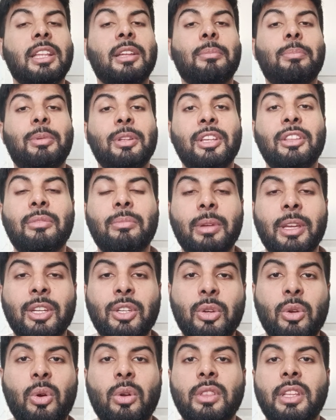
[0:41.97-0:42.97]
then please make
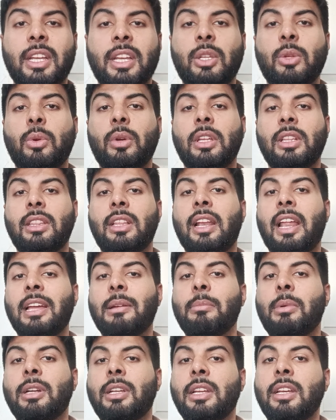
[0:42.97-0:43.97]
sure that you hit the
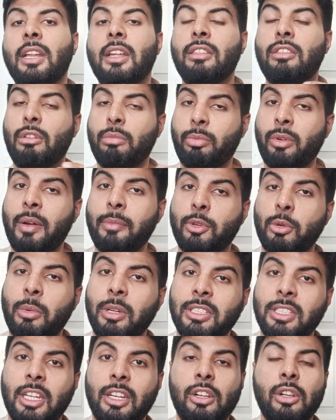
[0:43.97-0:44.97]
like button and subscribe to
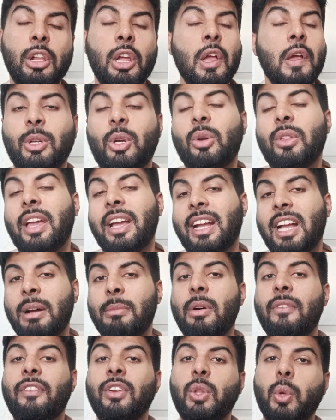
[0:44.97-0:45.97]
my channel because I
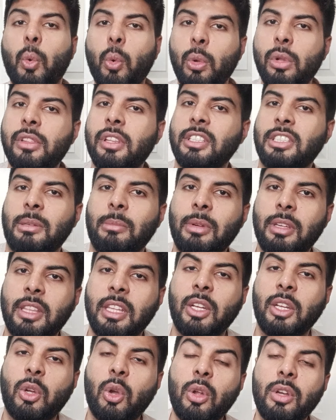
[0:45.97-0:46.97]
come up with all such
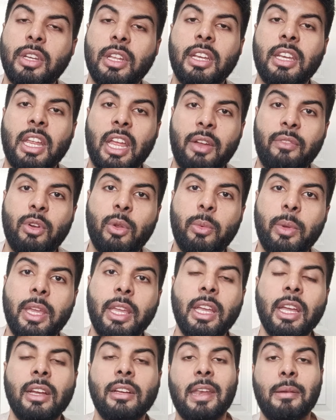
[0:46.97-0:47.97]
amazing content every
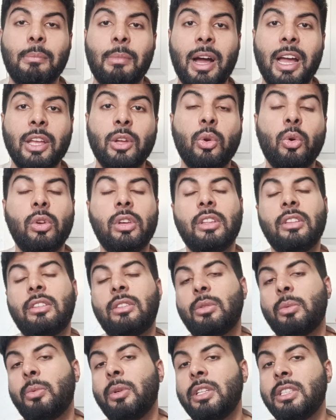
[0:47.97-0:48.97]
week and my goal is
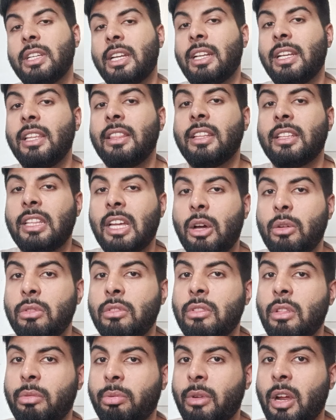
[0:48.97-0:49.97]
to reach at least
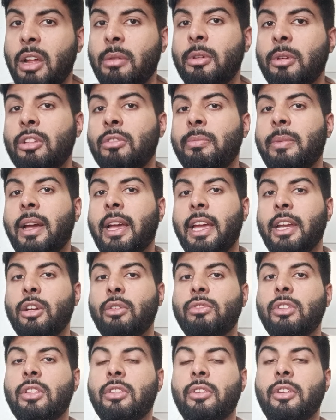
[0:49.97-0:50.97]
1,000 subscribers by end
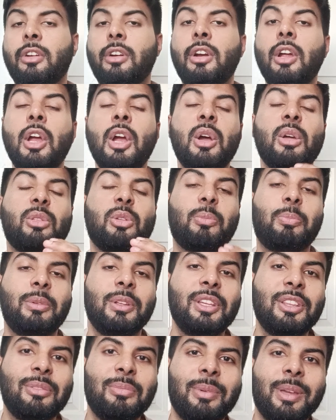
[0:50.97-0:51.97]
of this year. So
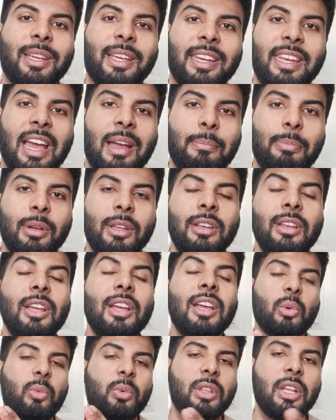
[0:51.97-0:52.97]
please make it happen.
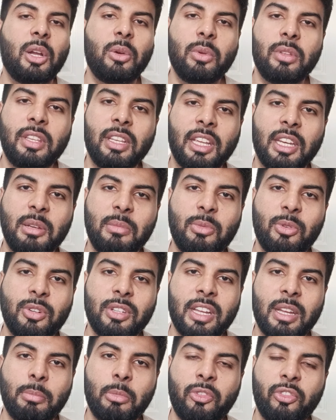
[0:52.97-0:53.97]
So without wasting any more
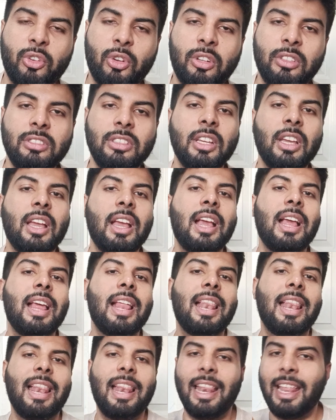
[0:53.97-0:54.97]
time of yours,
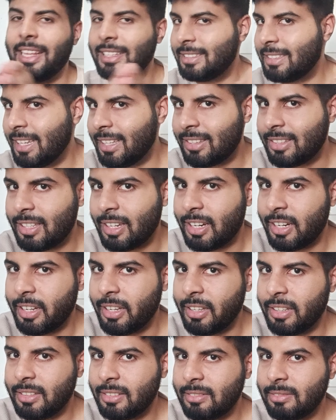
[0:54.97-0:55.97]
let's get
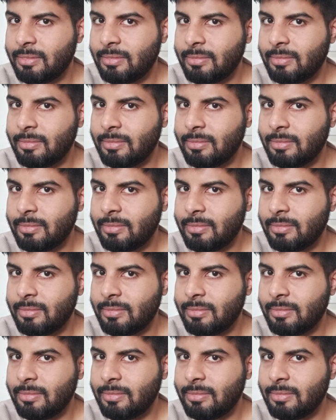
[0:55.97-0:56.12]
started.